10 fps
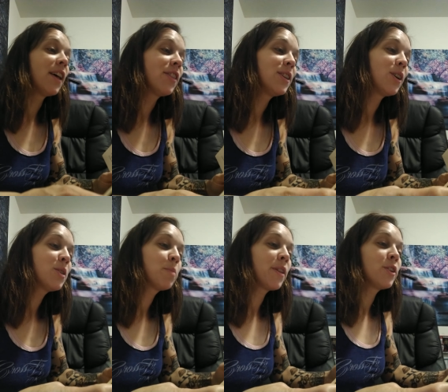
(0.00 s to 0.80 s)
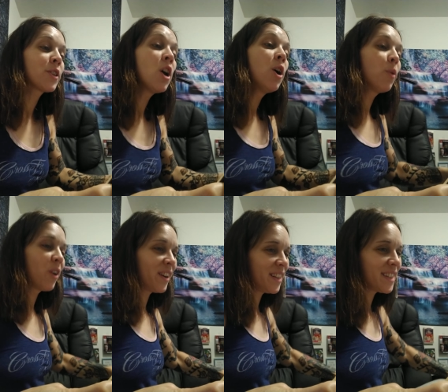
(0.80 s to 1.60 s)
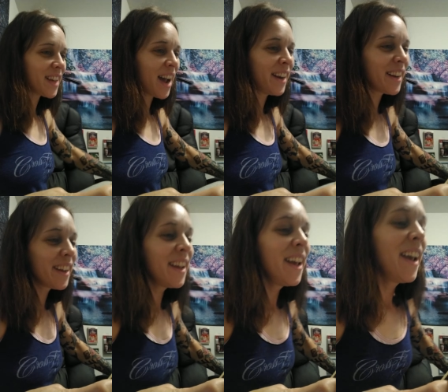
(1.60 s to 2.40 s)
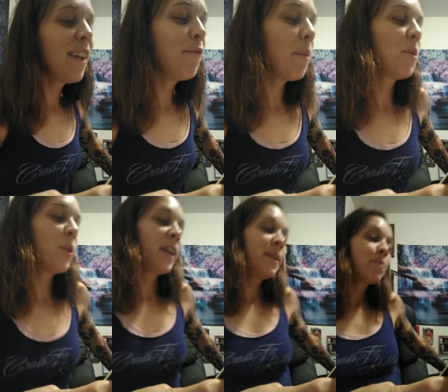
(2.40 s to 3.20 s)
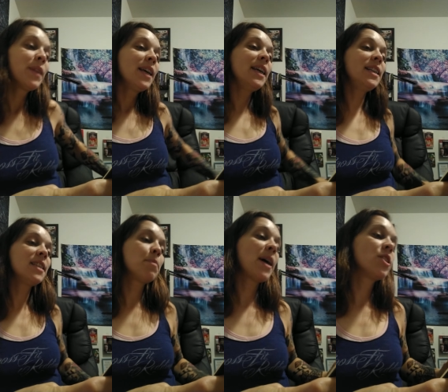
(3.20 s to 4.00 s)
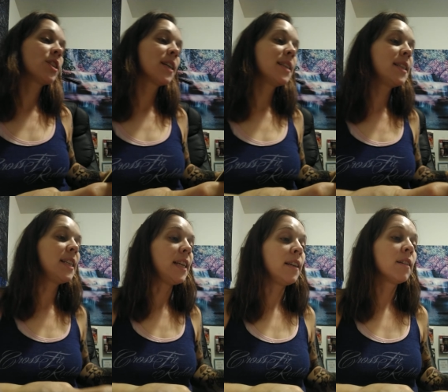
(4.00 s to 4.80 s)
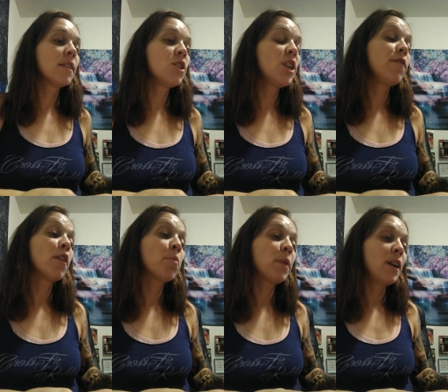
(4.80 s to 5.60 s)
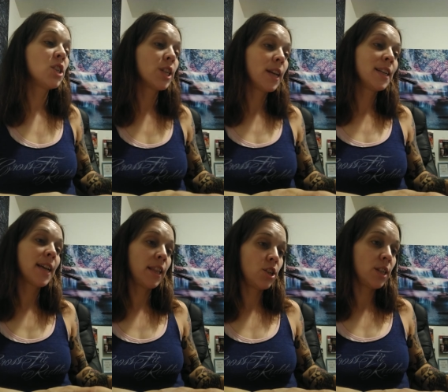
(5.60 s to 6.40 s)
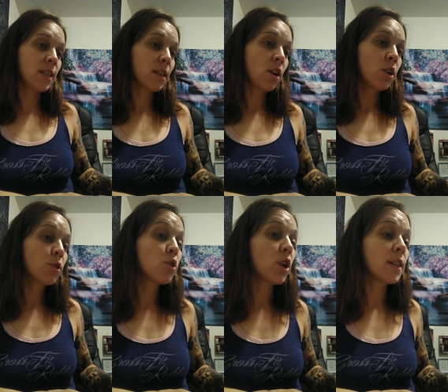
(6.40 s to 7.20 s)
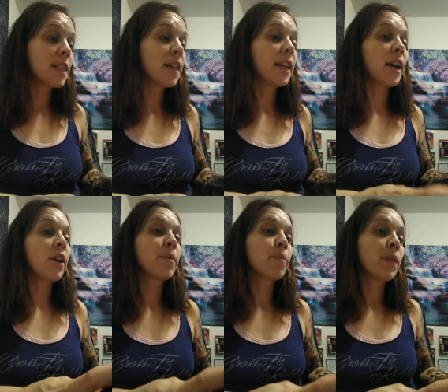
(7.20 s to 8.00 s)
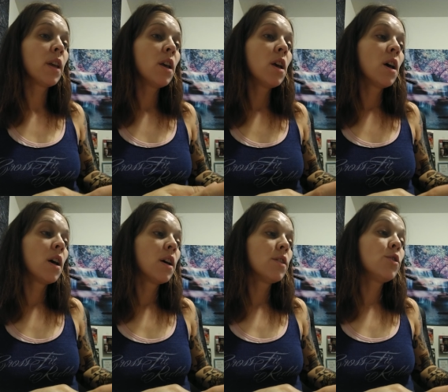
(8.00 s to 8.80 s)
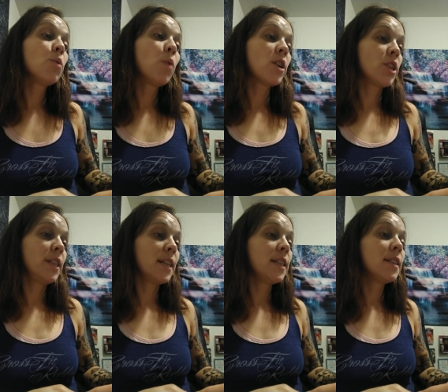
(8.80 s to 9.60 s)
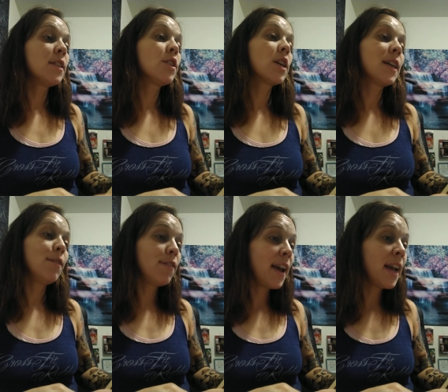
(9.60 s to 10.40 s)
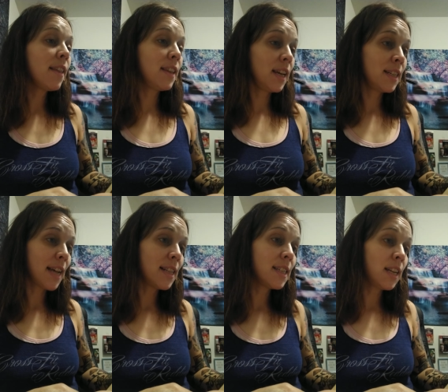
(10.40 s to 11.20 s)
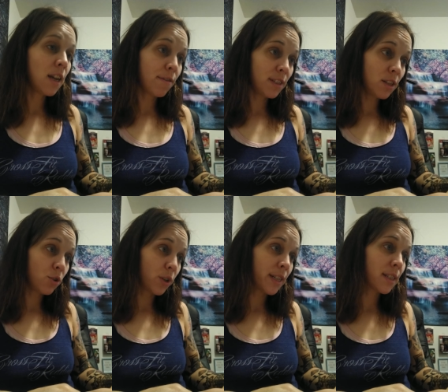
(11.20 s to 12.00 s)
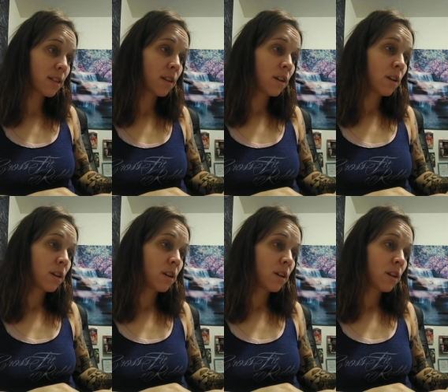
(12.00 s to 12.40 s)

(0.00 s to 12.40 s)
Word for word: and that the Dulles brothers were on his side. In February he dispatched C, the chief of British intelligence, Sir John Sinclair, to Washington to convey the intensity of his interest.